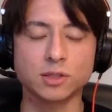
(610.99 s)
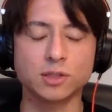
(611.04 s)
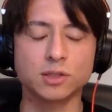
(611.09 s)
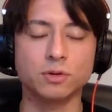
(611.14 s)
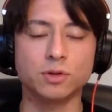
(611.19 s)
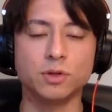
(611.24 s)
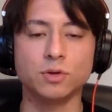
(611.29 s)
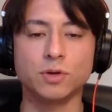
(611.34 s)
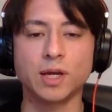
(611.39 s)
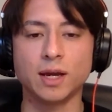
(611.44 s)
So
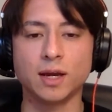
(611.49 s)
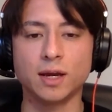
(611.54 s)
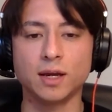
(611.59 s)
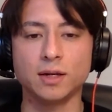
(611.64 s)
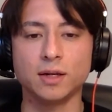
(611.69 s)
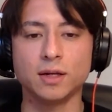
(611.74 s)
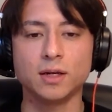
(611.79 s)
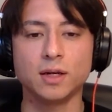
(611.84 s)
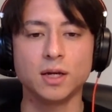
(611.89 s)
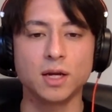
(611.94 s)
you
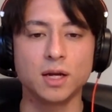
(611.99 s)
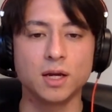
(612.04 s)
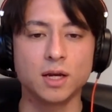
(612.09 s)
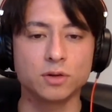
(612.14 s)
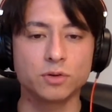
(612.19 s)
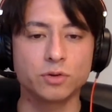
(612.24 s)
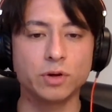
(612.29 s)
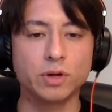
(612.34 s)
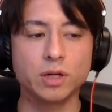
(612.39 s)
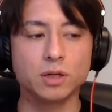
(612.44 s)
can
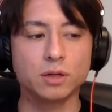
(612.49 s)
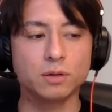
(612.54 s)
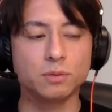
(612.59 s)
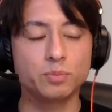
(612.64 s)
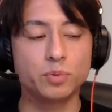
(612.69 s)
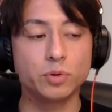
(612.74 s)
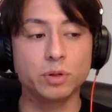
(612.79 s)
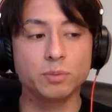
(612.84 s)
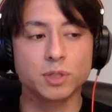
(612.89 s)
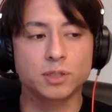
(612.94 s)

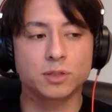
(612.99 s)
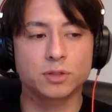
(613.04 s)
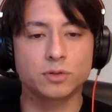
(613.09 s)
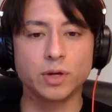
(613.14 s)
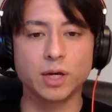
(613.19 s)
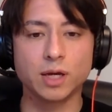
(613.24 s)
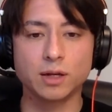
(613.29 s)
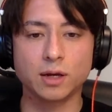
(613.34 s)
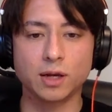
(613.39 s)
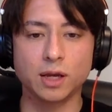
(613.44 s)
pretty much
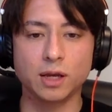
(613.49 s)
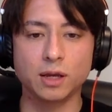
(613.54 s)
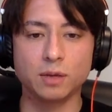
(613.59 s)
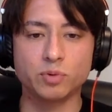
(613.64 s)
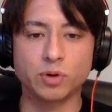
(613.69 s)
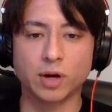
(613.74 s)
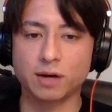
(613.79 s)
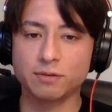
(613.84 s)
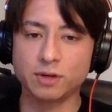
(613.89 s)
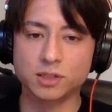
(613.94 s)
create a
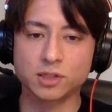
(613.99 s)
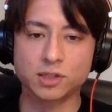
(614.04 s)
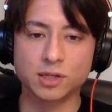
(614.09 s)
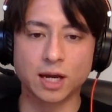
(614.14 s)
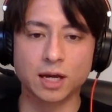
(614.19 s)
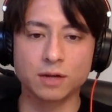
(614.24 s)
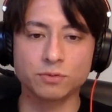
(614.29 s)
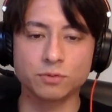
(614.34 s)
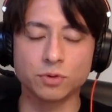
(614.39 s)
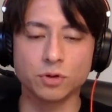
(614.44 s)
private
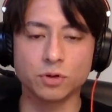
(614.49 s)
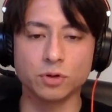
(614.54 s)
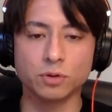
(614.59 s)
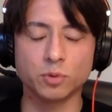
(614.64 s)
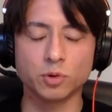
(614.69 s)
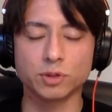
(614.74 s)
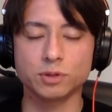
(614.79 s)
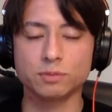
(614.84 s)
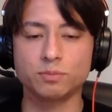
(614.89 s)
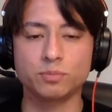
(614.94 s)
chat room
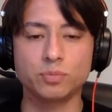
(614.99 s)
or